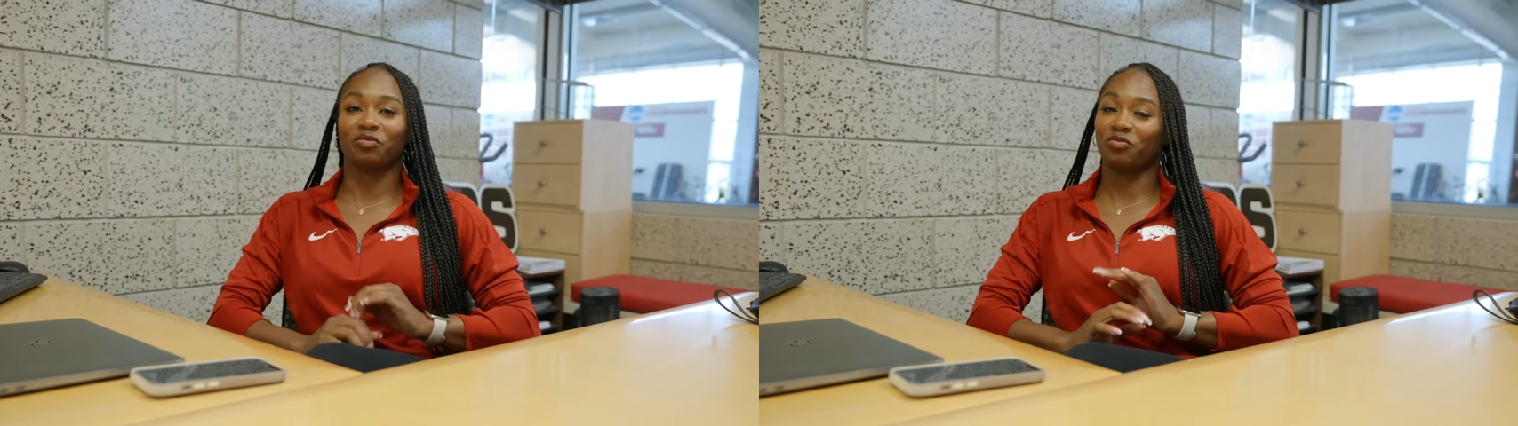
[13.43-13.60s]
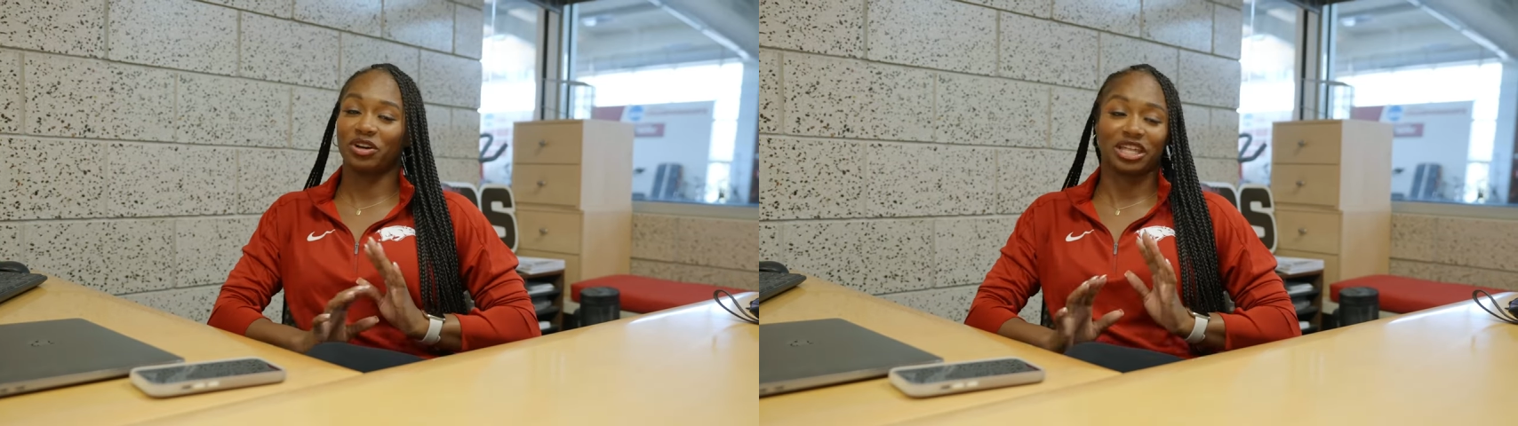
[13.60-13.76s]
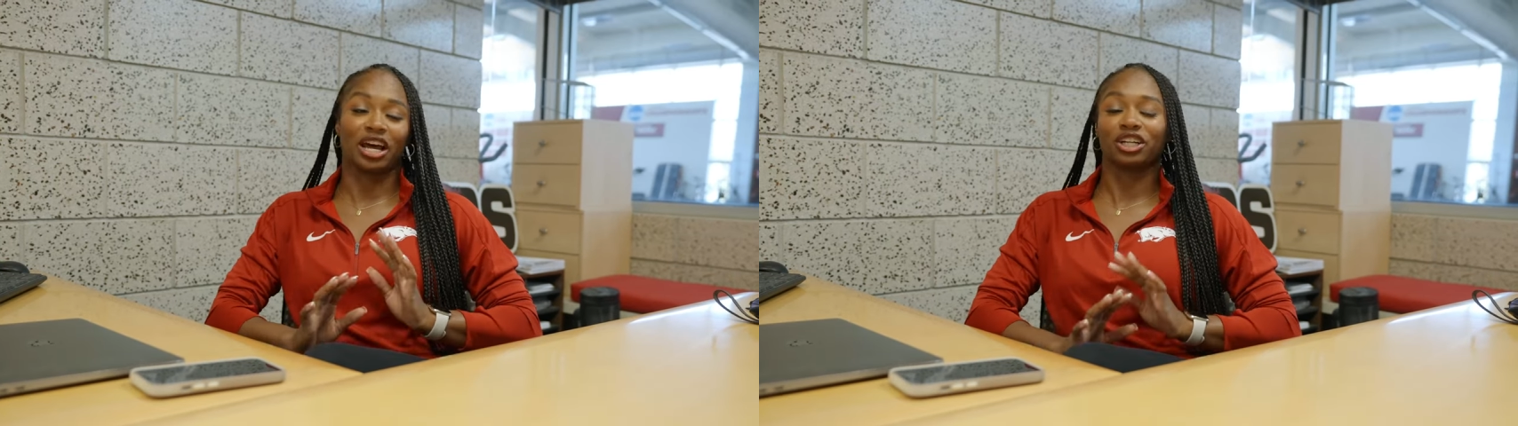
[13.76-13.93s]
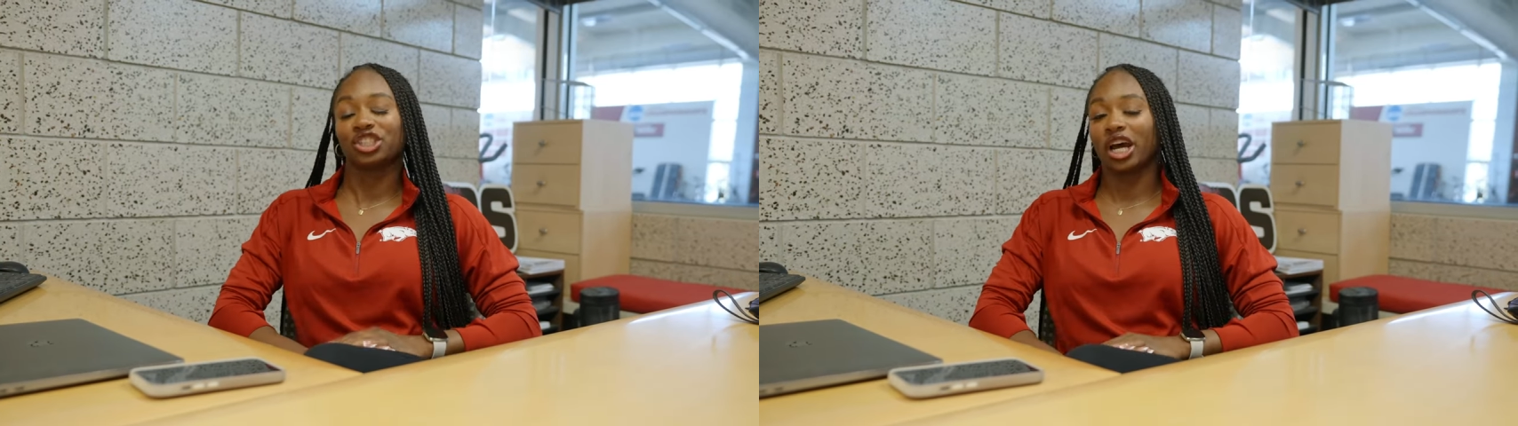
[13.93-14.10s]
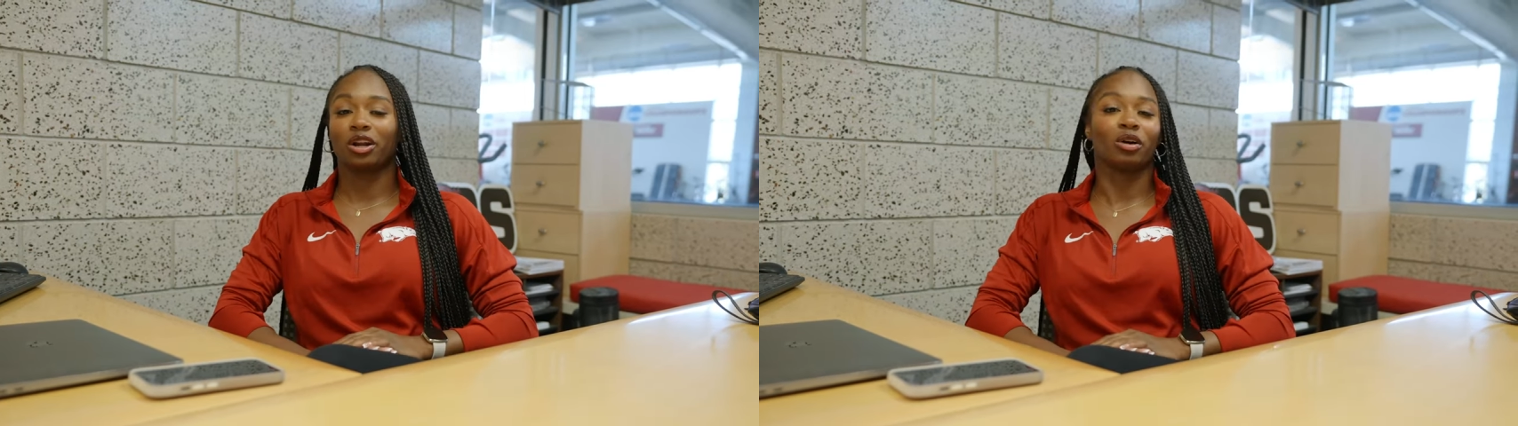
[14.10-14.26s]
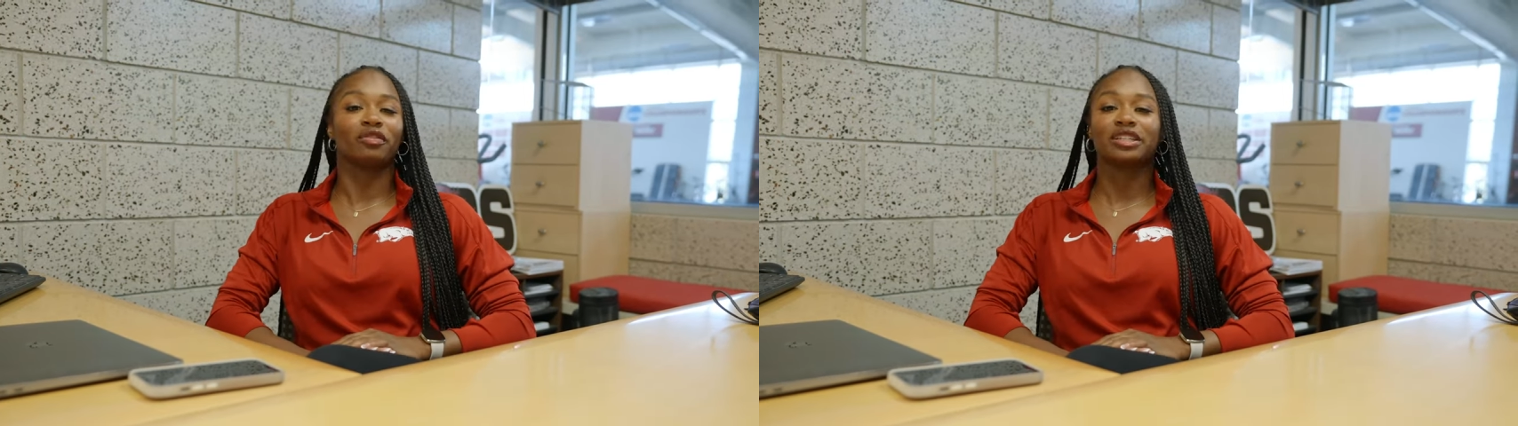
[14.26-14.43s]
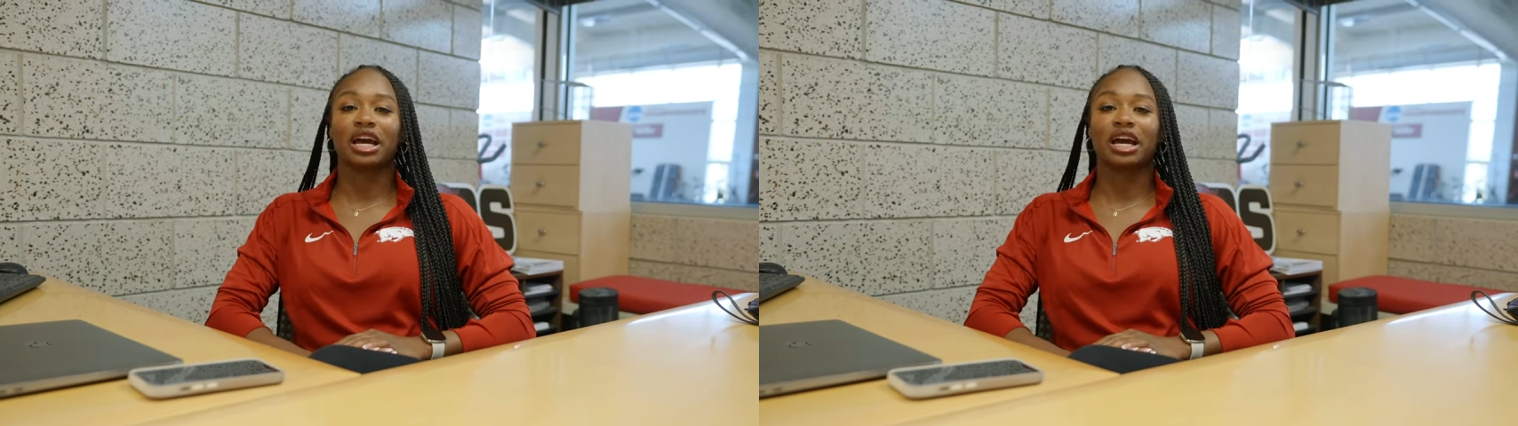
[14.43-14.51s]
without a shadow of a